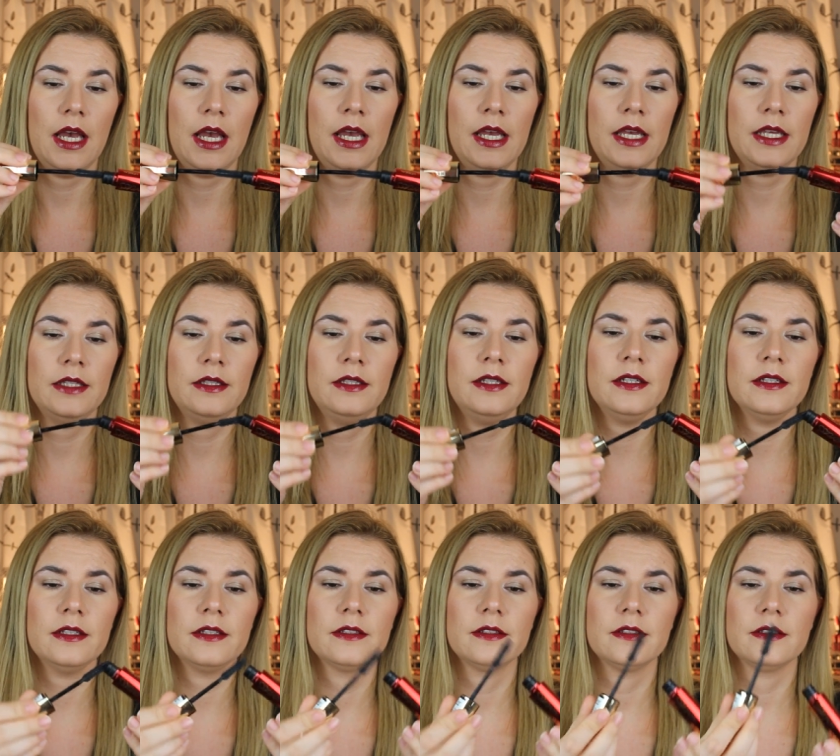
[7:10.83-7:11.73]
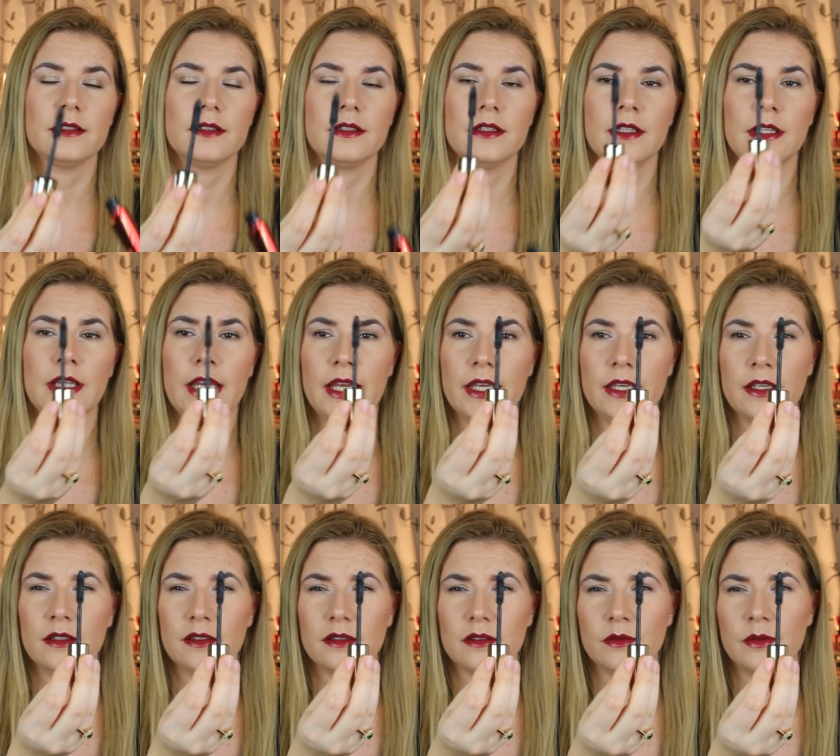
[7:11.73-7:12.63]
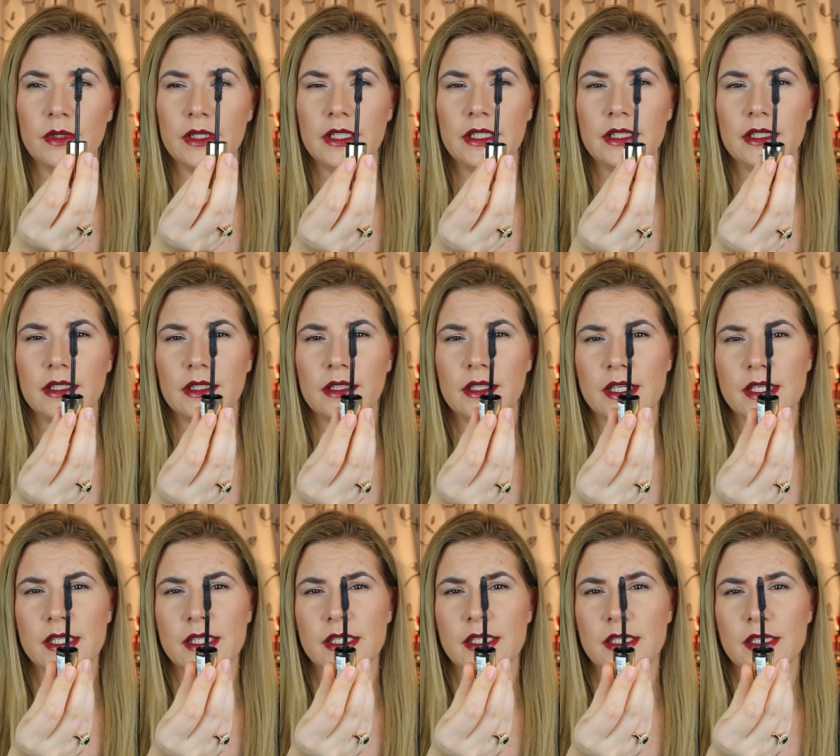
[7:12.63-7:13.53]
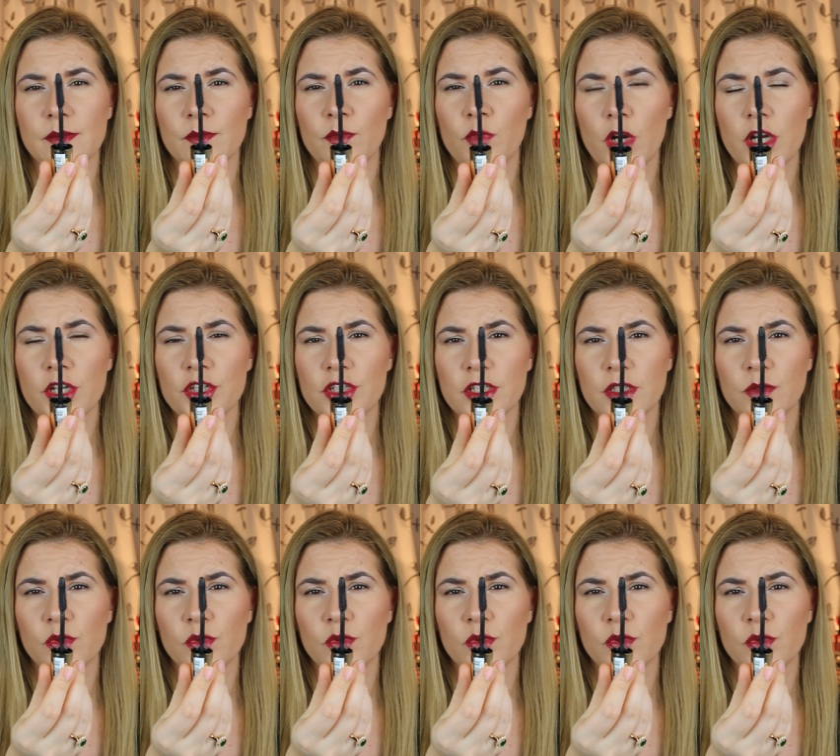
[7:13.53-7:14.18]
I didn't like really this brush,